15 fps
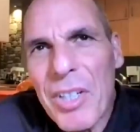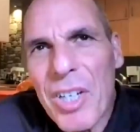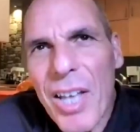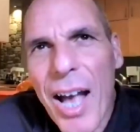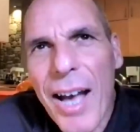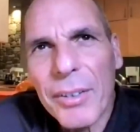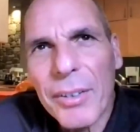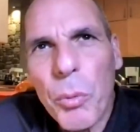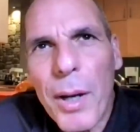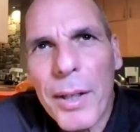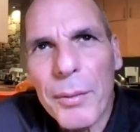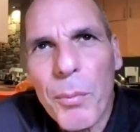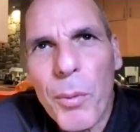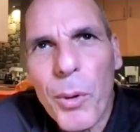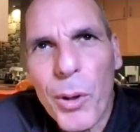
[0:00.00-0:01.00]
Just add
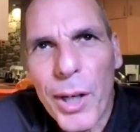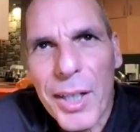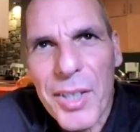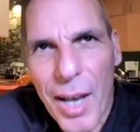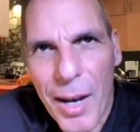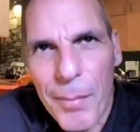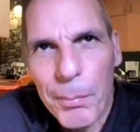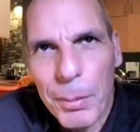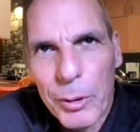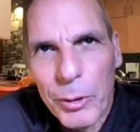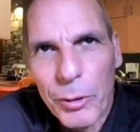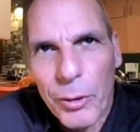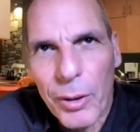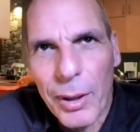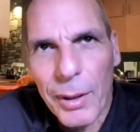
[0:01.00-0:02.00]
one more example
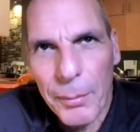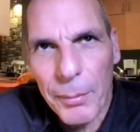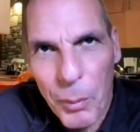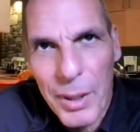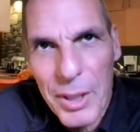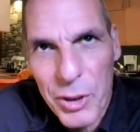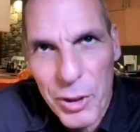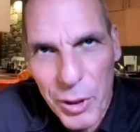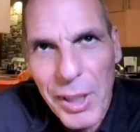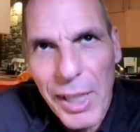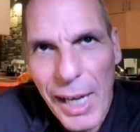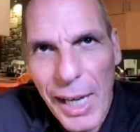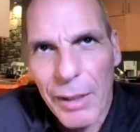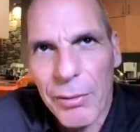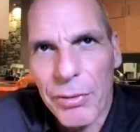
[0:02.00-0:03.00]
to the ones you
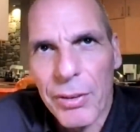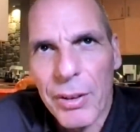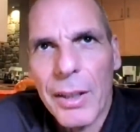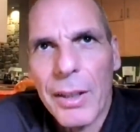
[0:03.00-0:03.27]
gave.